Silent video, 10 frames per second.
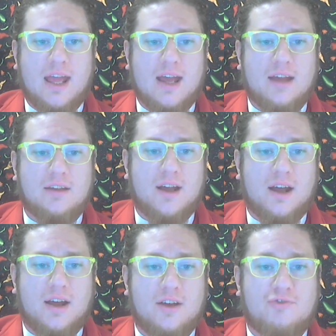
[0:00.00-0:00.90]
and
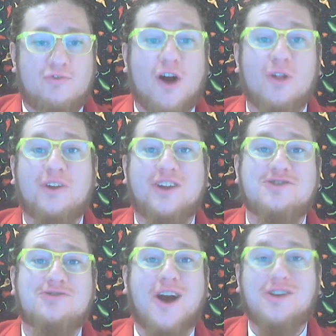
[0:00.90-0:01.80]
uh, following
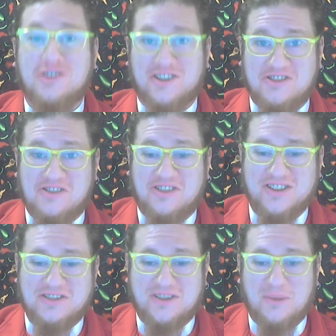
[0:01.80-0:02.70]
instructions
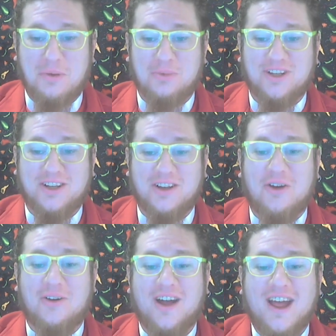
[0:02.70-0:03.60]
because some people didn't
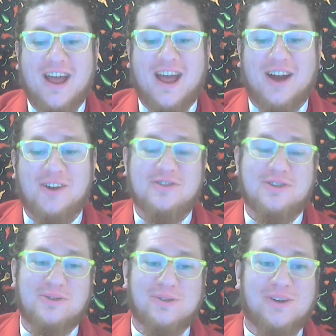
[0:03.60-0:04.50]
know how
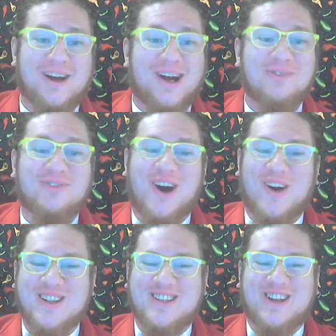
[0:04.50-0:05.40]
to uh,
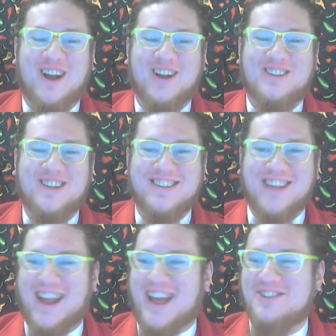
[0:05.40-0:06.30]
follow instructions
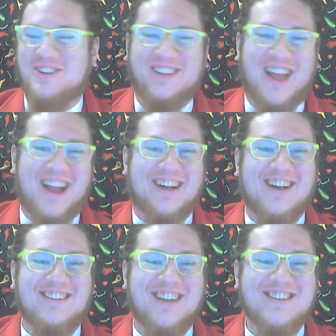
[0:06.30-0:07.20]
on entering that
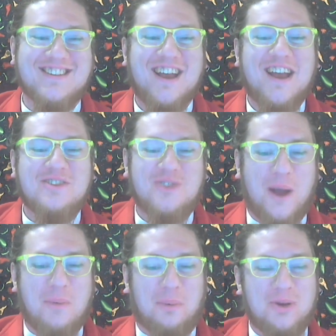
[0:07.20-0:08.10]
contest so
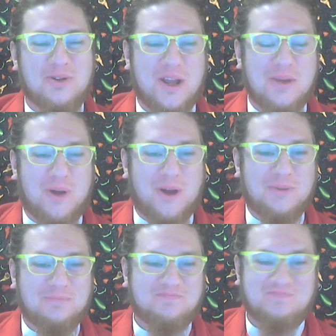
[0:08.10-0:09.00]
i appreciate you
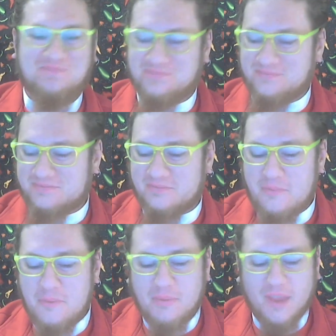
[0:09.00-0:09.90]
brother
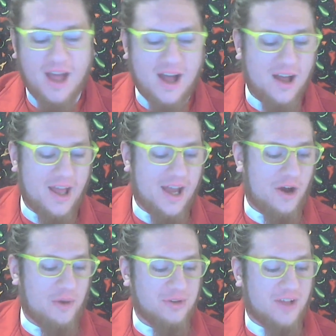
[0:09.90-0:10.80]
uh, and I
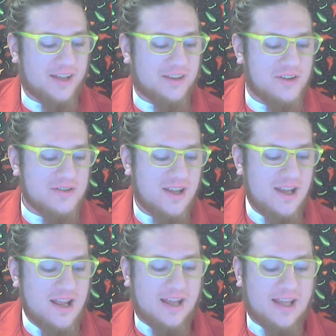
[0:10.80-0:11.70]
hope you like those.
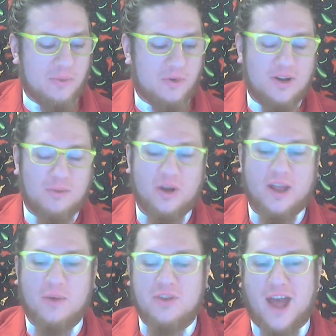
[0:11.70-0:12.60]
Again, we'll, we'll
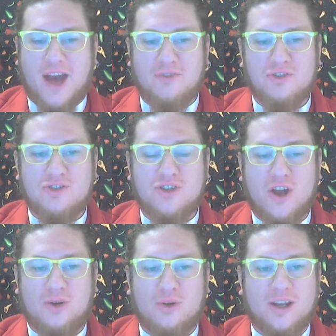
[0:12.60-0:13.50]
get with you after the
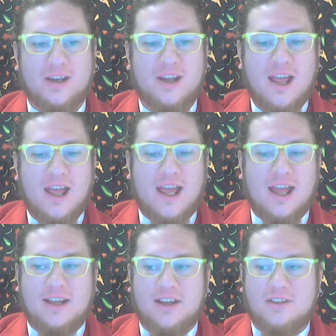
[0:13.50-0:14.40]
show and,
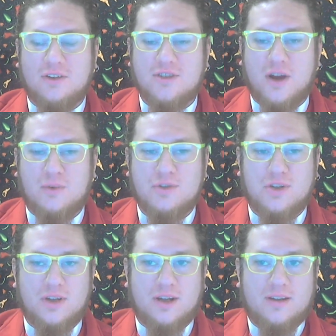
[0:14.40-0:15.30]
and get those over
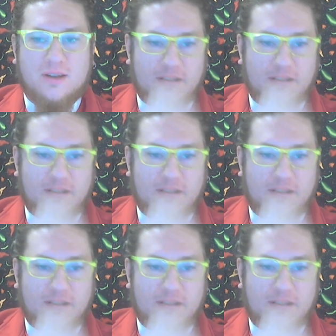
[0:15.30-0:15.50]
to you.